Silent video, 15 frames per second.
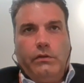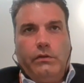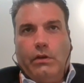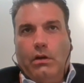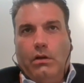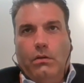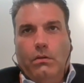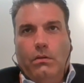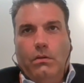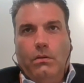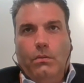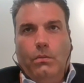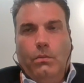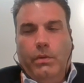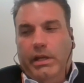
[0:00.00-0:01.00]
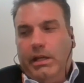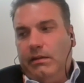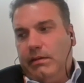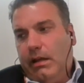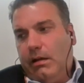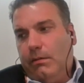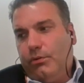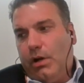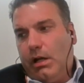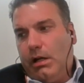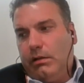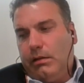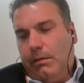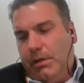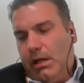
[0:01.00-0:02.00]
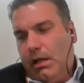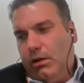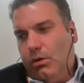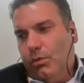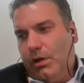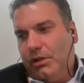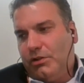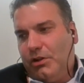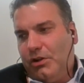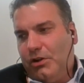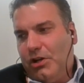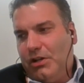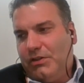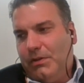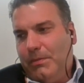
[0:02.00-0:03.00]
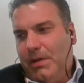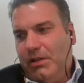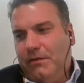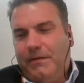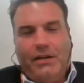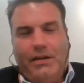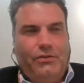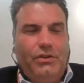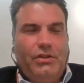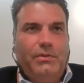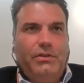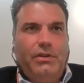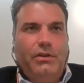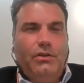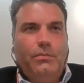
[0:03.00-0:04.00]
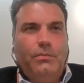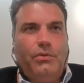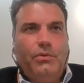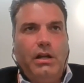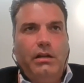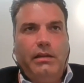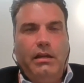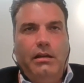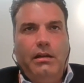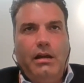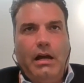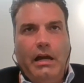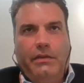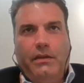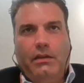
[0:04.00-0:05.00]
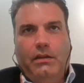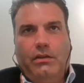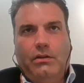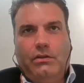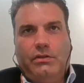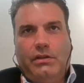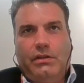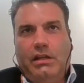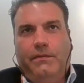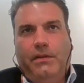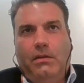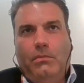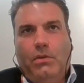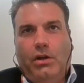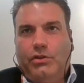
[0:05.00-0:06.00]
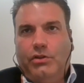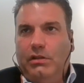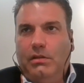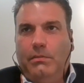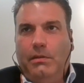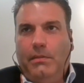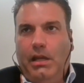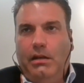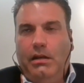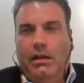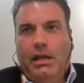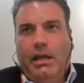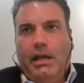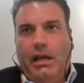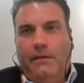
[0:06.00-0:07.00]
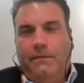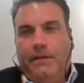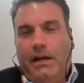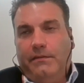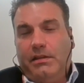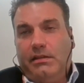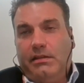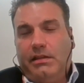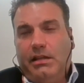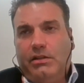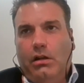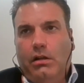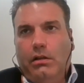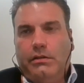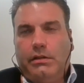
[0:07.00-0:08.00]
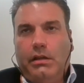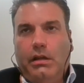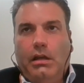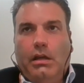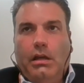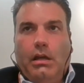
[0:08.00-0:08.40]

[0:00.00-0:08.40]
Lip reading: So we can take a product, I mean, I know what it's going to cost to manufacture this particular product, and I think there's significant margin to be made at $5 to $6.